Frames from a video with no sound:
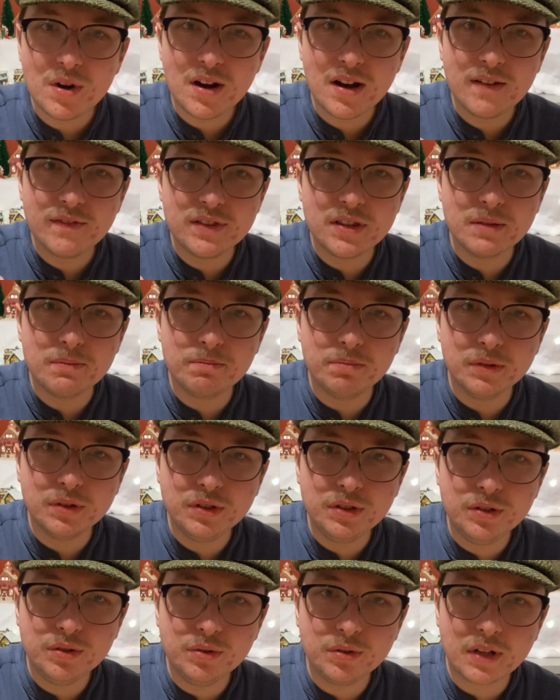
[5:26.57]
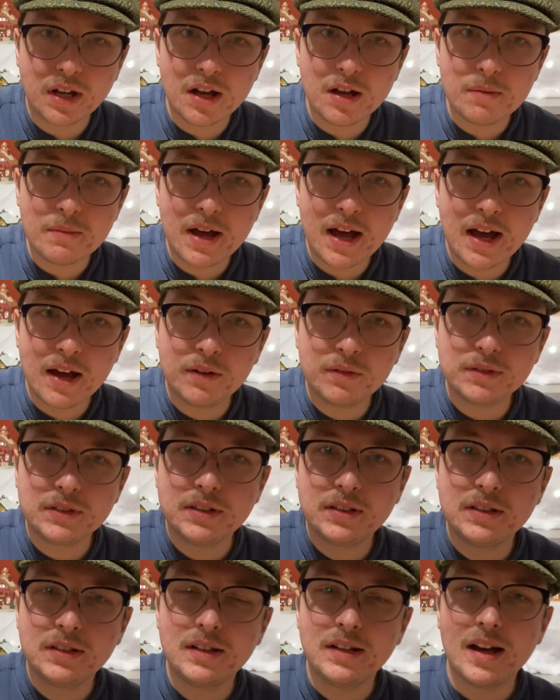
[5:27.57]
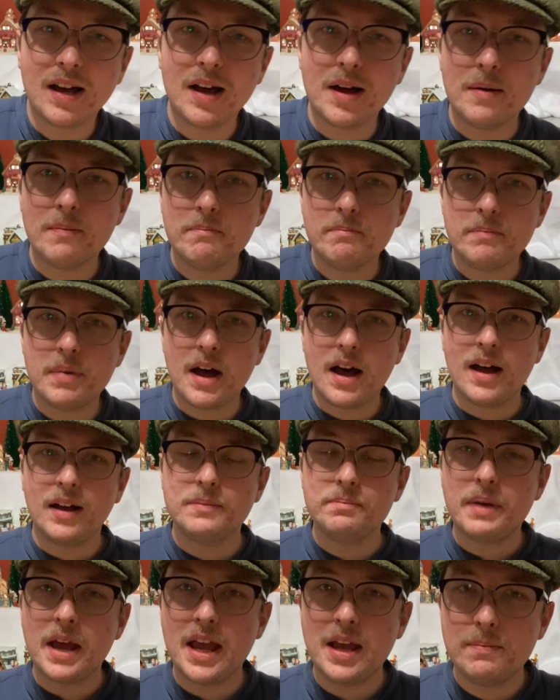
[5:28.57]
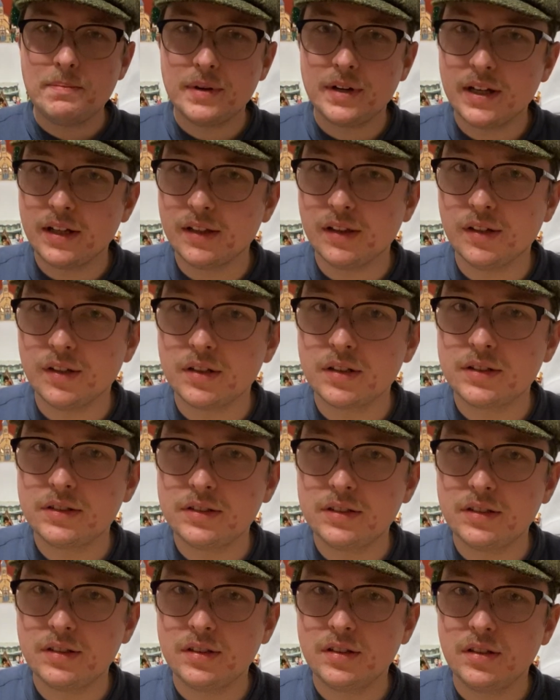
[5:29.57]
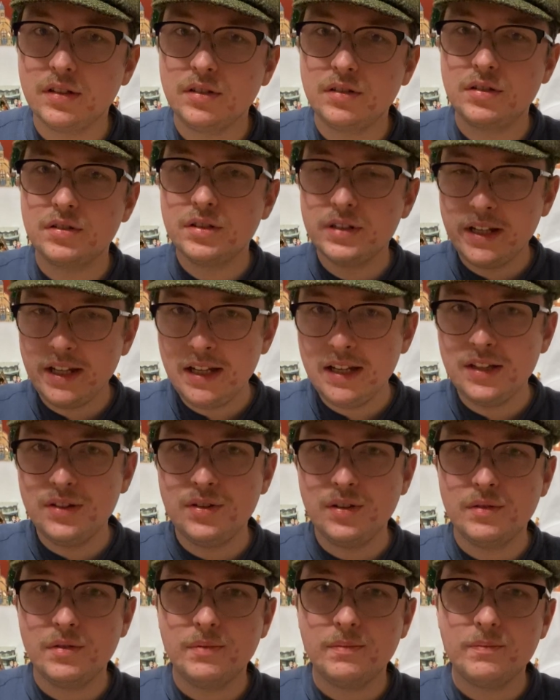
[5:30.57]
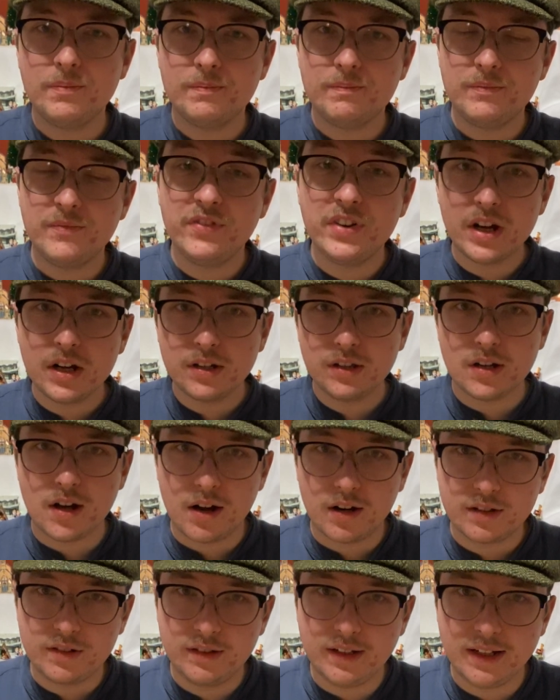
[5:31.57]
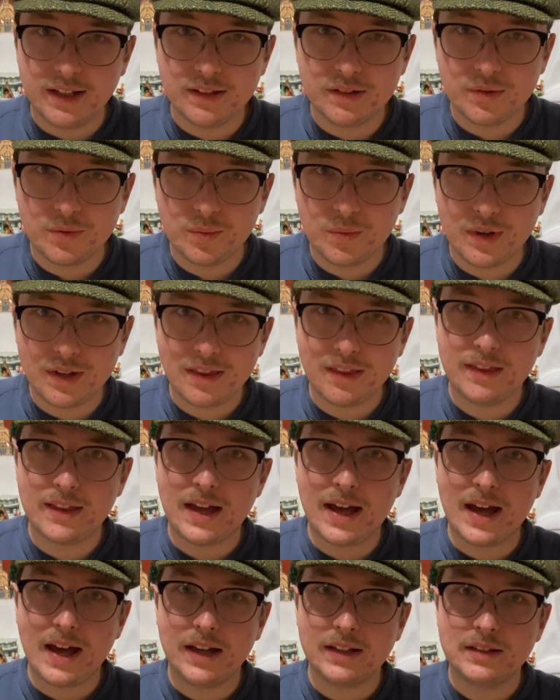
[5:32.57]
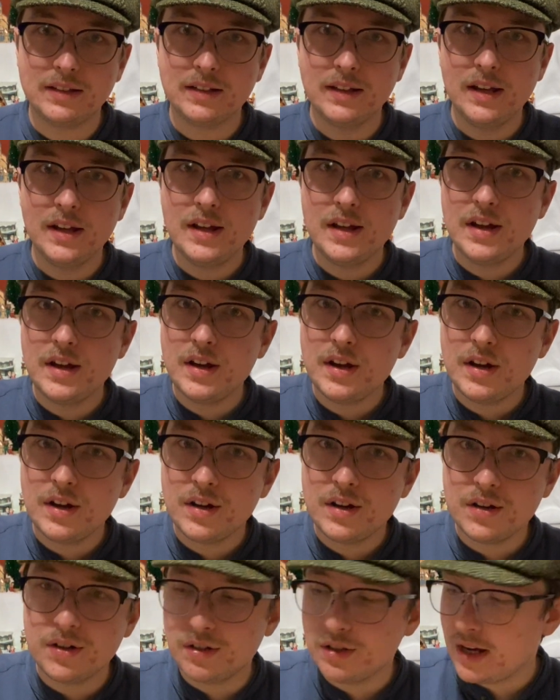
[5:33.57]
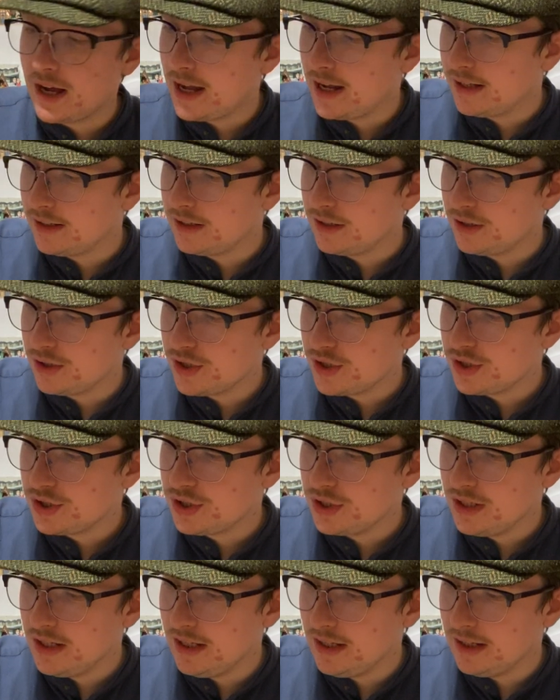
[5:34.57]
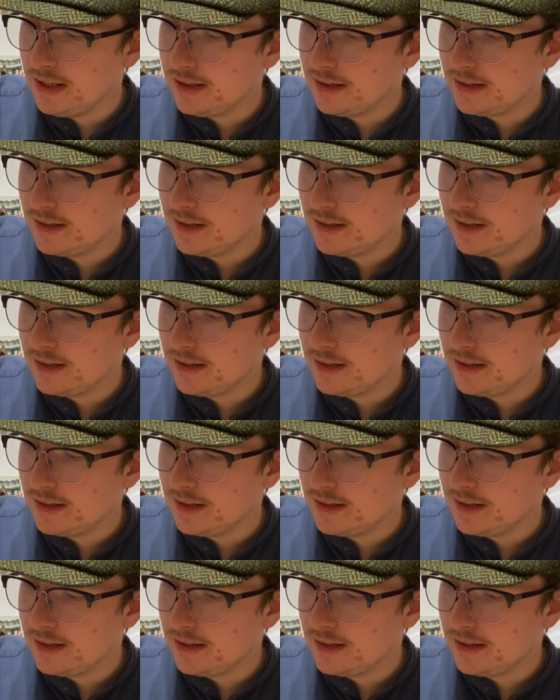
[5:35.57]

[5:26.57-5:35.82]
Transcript: of the blue come out. But on paper it looks green, very dark green with that red sheen.